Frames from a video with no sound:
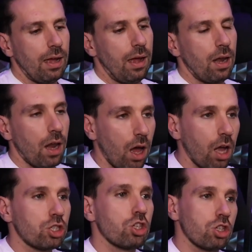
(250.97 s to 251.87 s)

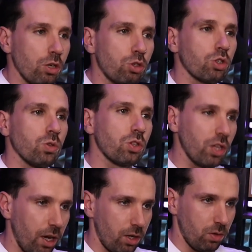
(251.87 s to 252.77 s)
large social
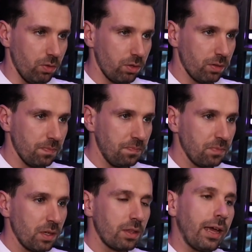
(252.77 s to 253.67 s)
circles.
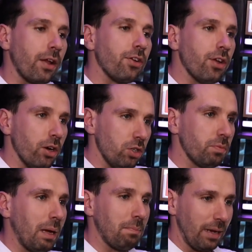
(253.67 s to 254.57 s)
They are known
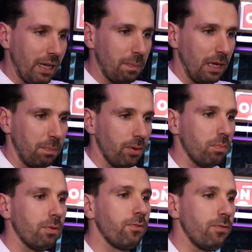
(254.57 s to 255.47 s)
by many people
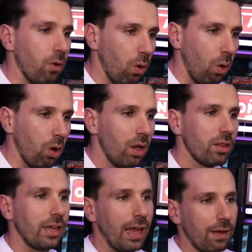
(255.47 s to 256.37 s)
before
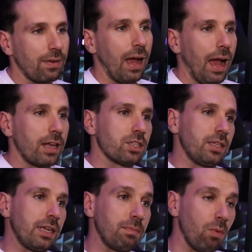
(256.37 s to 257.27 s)
they ever actually
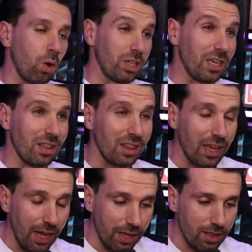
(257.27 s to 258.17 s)
did mortgages.
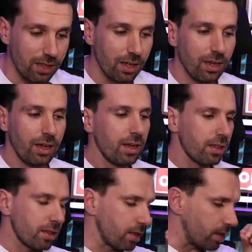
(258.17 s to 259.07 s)
This
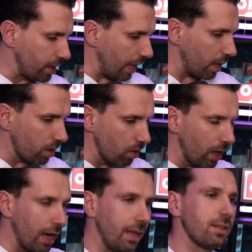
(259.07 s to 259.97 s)

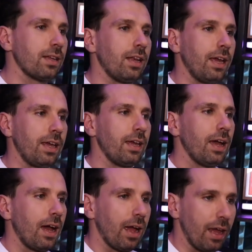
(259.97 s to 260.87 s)
single-handedly
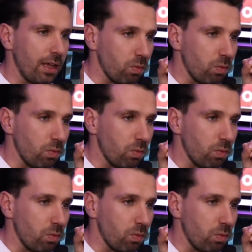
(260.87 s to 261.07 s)
is